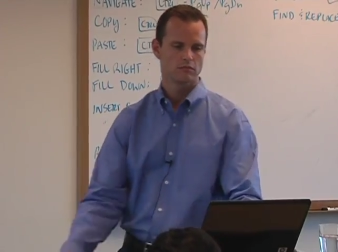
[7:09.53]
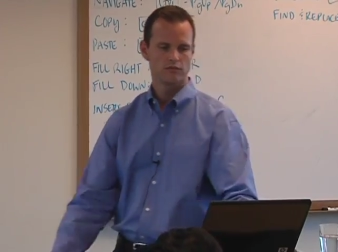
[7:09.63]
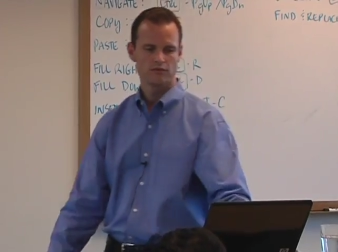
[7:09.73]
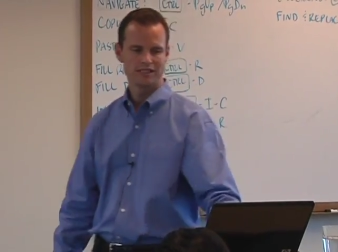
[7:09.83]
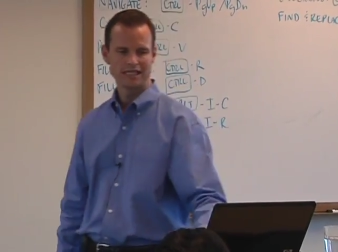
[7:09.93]

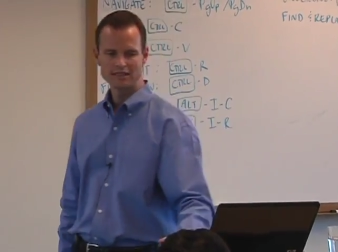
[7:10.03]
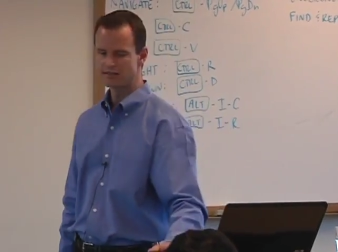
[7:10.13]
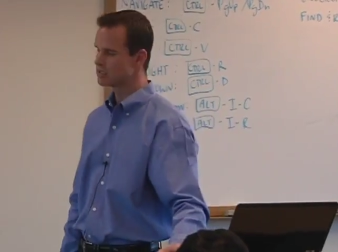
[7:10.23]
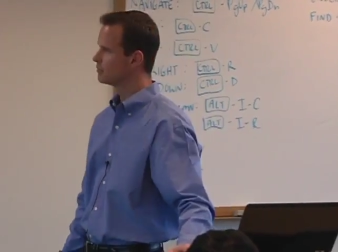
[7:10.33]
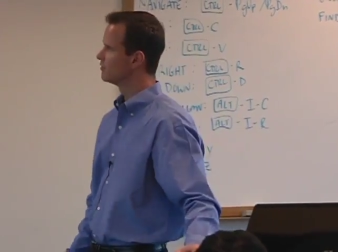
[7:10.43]
if we take the
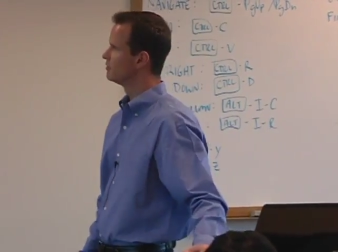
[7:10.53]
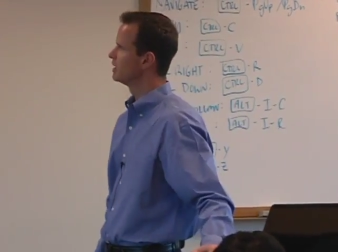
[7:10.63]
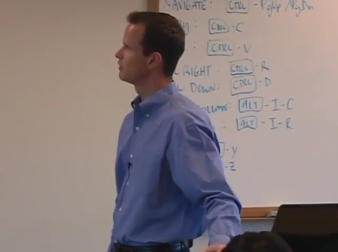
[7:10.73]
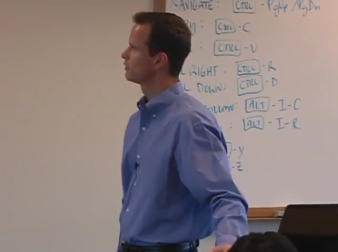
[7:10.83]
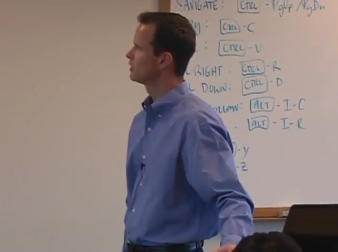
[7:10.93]
sum of
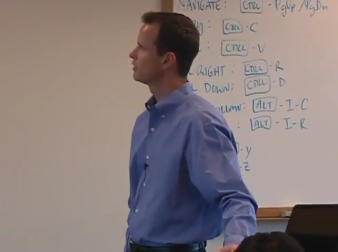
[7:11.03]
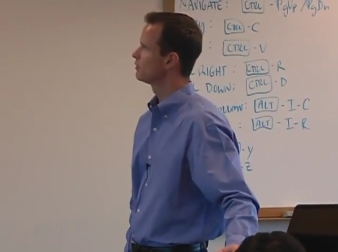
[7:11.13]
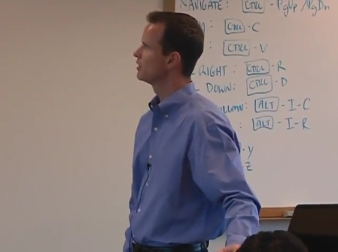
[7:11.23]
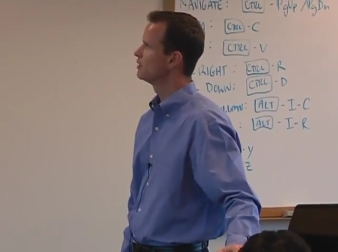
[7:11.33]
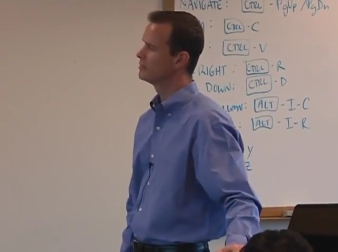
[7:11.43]

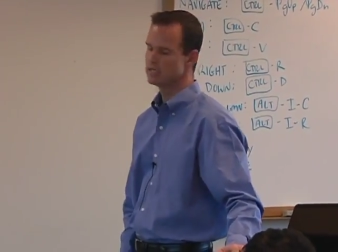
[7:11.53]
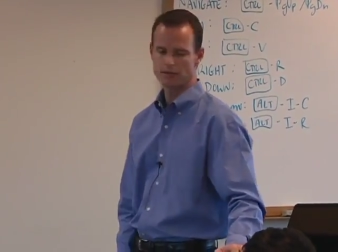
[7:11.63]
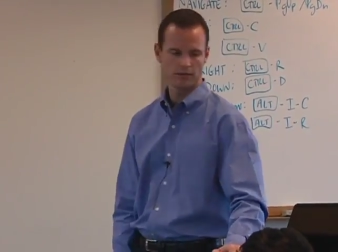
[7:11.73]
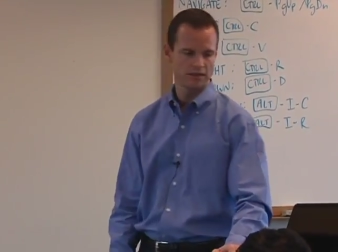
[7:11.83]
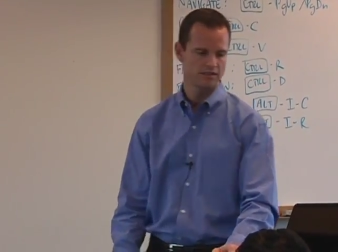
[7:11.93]
B33 to
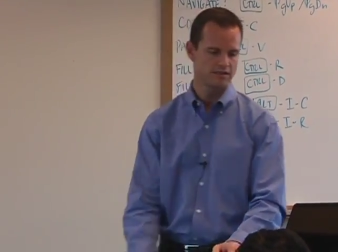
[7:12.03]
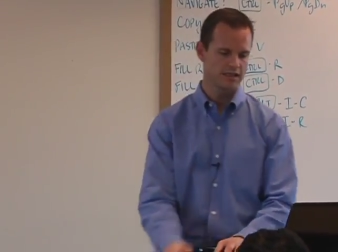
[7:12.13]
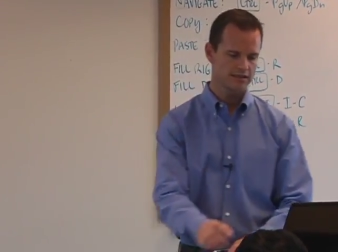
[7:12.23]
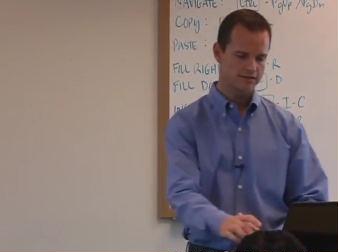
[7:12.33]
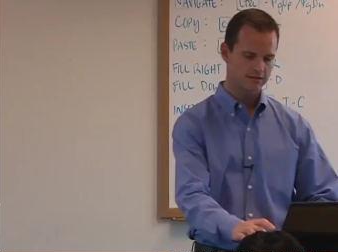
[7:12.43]

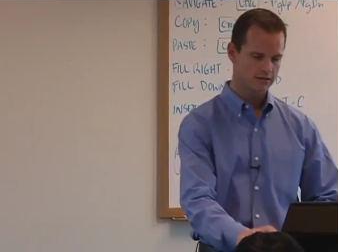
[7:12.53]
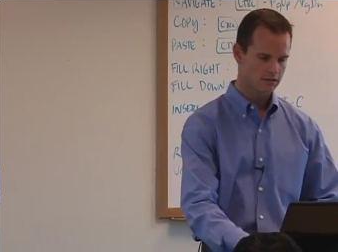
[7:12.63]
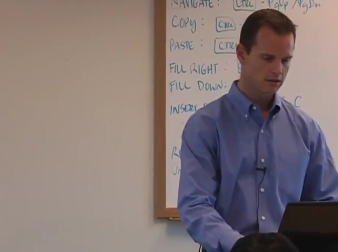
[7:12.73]
B36,